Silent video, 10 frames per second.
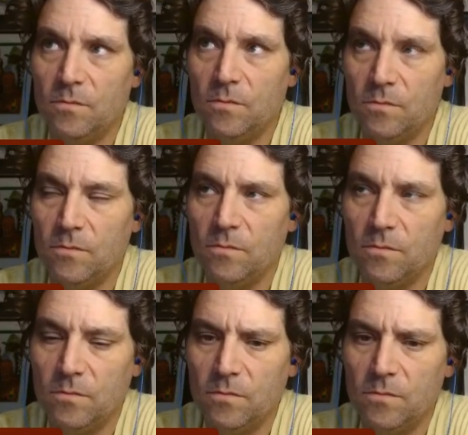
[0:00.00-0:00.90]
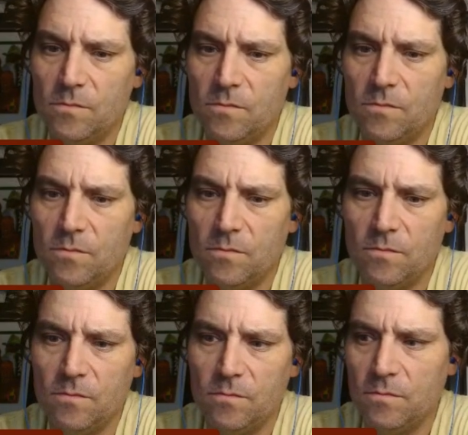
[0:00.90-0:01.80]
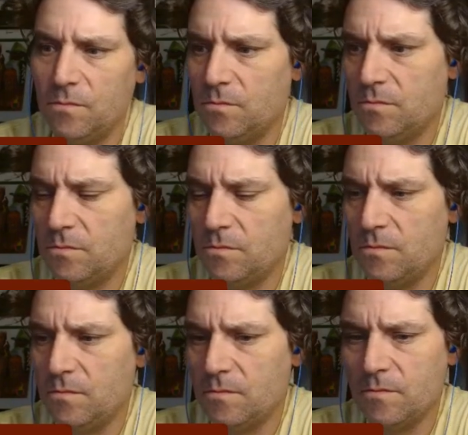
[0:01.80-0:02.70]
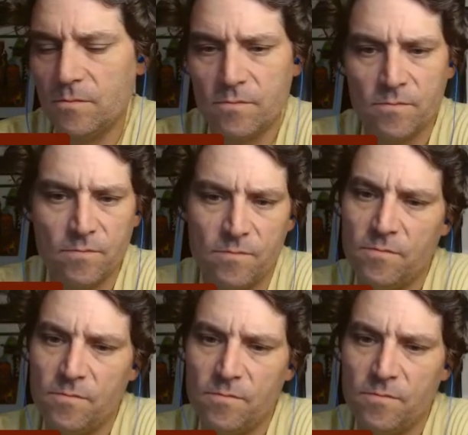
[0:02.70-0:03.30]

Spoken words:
(not speaking)